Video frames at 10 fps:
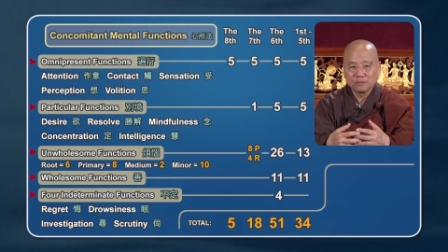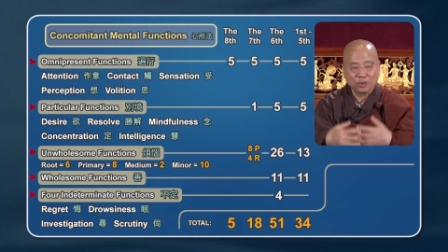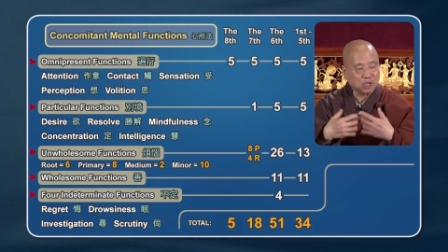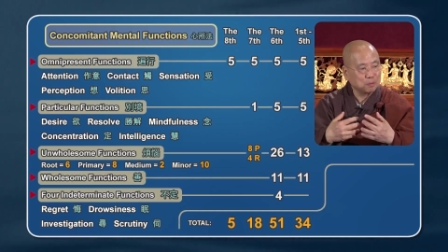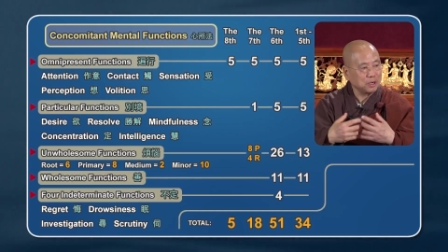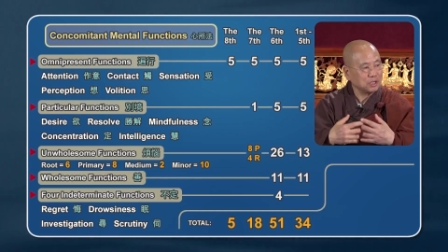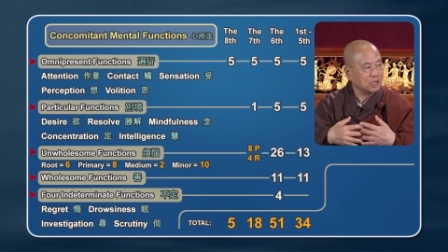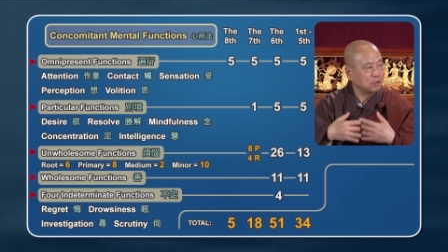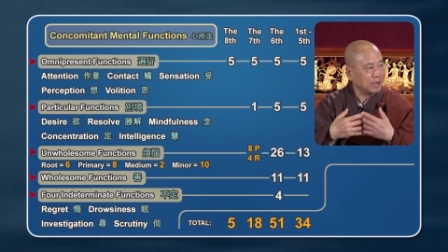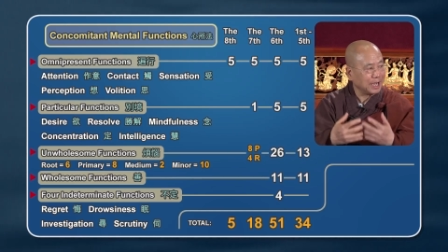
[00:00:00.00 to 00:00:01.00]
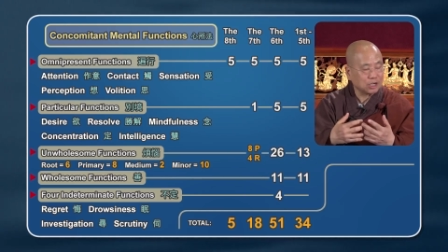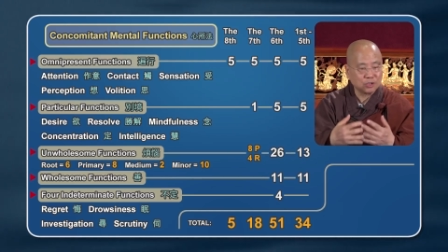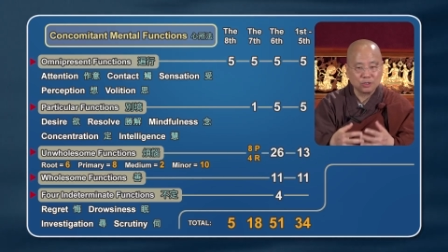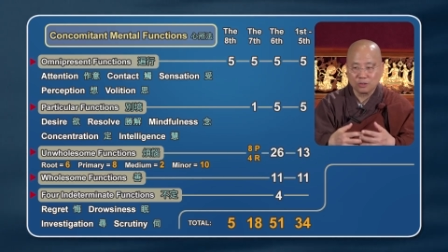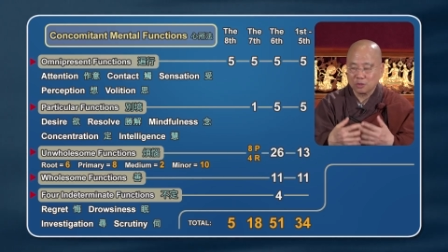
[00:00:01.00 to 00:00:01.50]
to express into
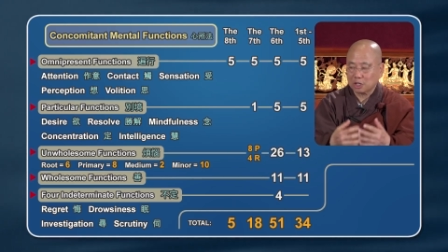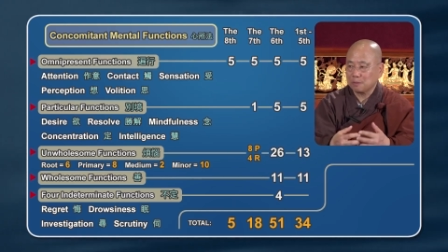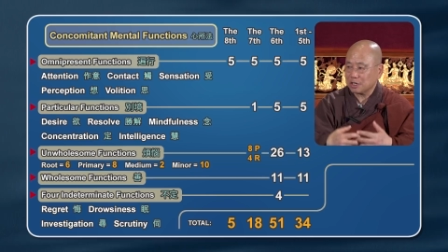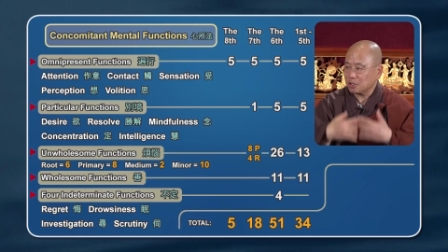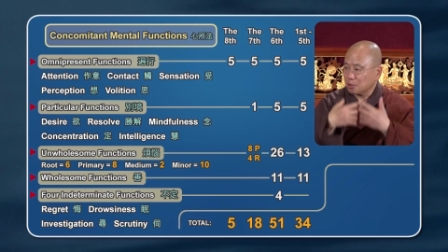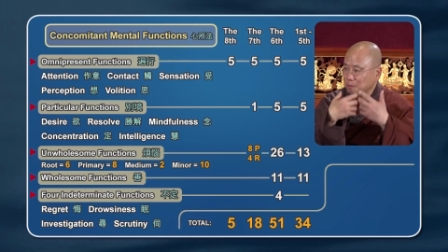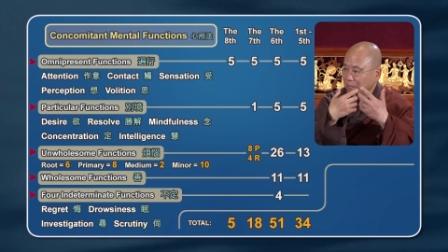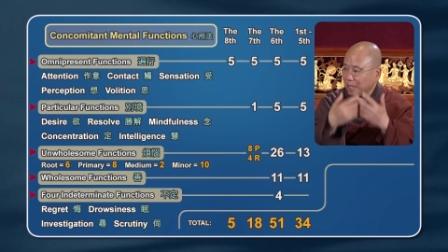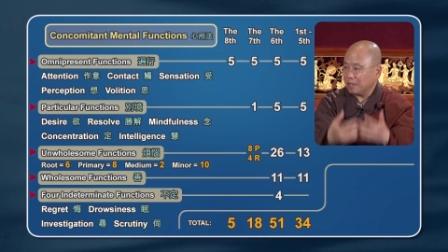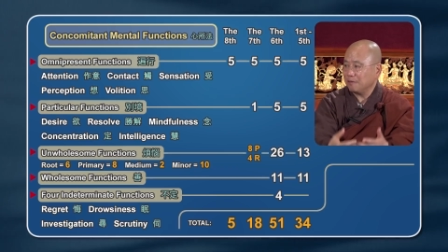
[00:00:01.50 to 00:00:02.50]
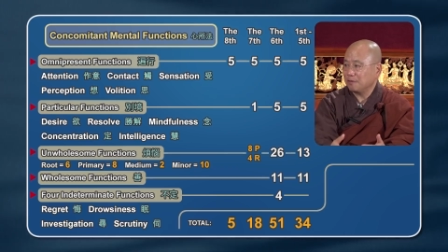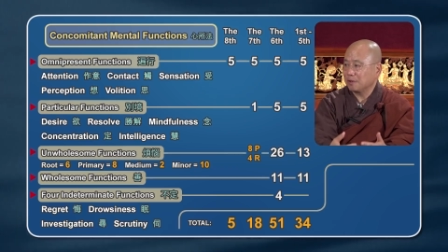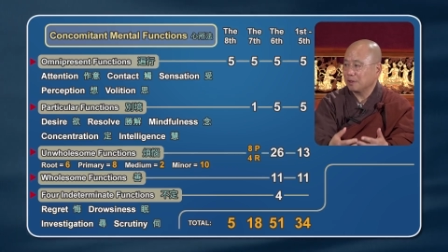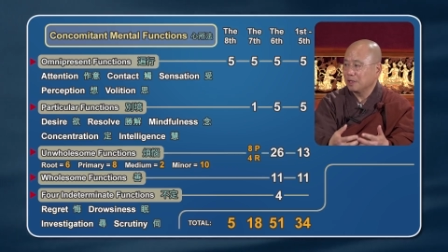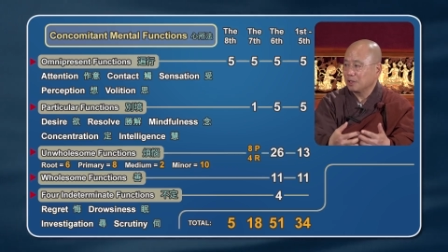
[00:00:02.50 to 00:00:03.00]
action, to express into
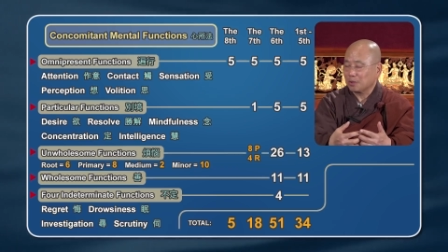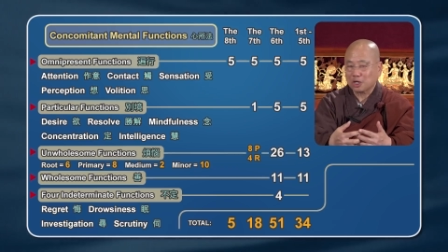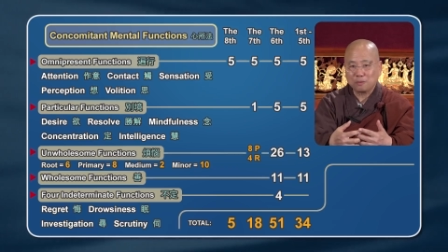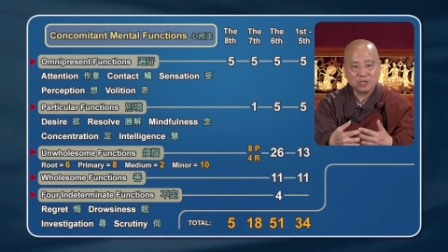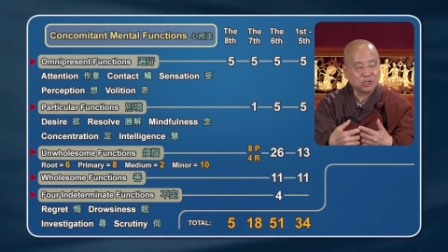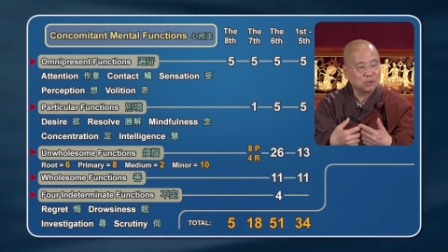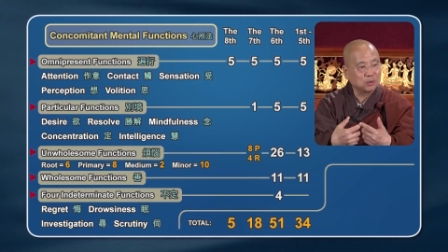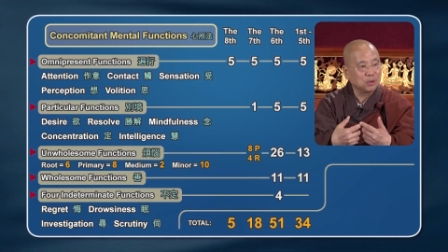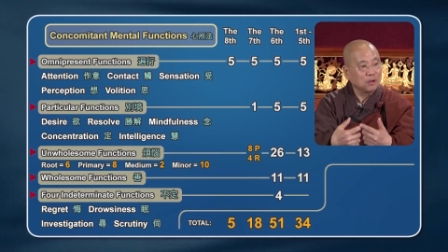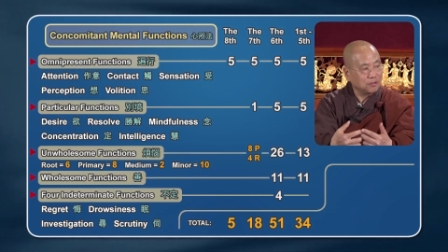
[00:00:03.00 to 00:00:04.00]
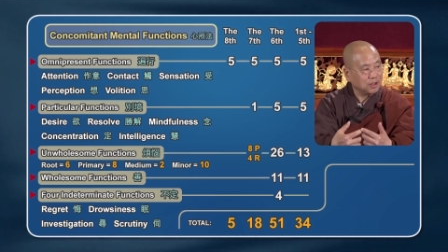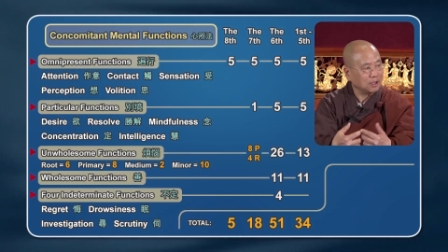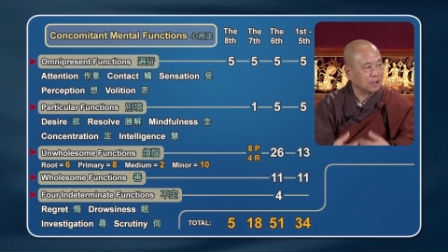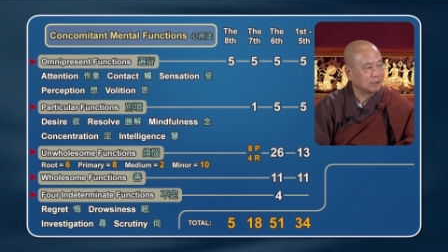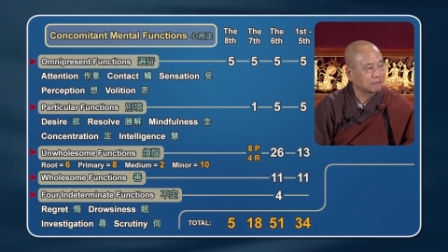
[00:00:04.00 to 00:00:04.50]
behavior, to express into
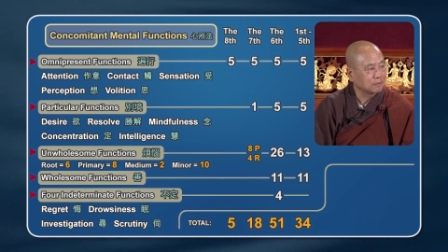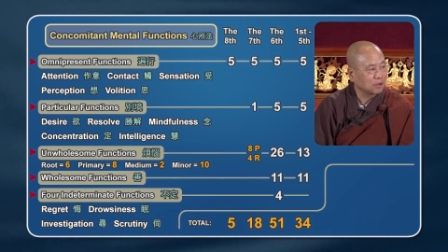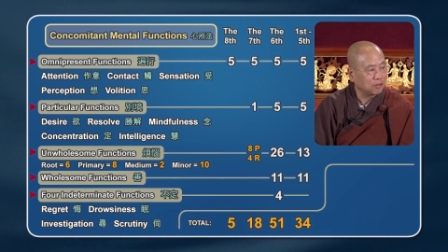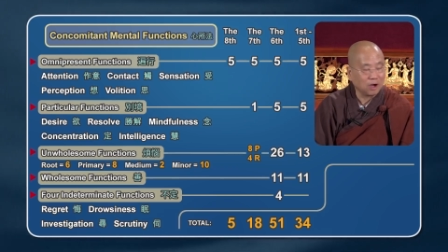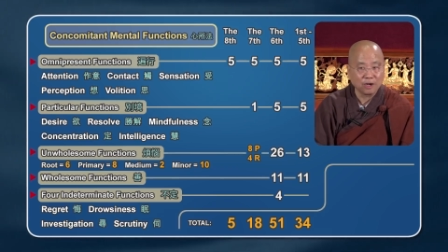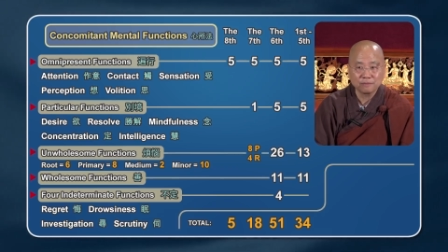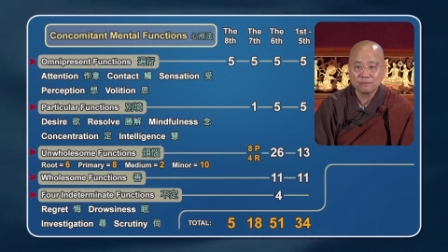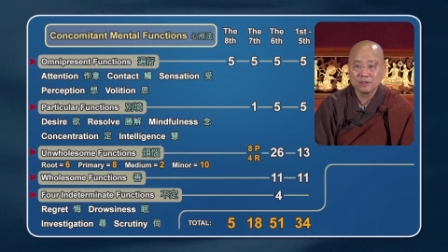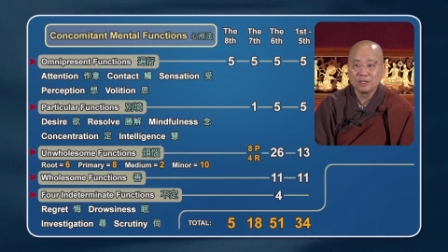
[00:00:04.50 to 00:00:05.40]
thinking, thought.